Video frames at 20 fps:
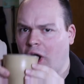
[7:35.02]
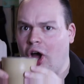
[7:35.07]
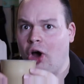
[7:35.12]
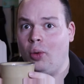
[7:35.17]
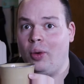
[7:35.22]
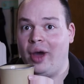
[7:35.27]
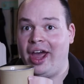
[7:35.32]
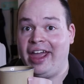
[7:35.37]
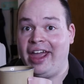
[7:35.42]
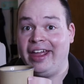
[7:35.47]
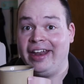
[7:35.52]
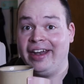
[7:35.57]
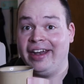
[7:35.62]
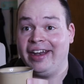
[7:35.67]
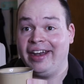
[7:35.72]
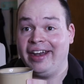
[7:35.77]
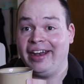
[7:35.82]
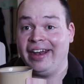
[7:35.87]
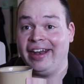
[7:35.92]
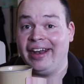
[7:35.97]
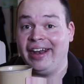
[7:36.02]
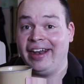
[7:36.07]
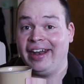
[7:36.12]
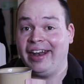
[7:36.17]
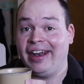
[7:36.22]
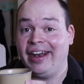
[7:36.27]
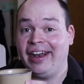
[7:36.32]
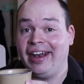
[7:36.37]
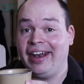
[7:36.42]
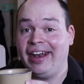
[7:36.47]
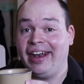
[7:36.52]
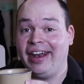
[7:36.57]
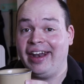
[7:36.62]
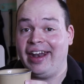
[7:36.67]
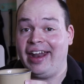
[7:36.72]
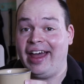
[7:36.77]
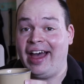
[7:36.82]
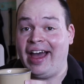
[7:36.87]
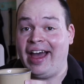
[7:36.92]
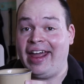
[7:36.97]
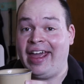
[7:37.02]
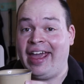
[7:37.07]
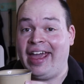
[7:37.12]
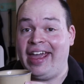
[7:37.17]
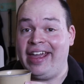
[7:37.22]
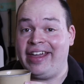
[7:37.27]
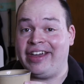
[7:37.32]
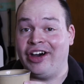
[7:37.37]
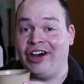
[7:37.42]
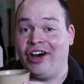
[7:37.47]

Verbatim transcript: Oh wait! I hate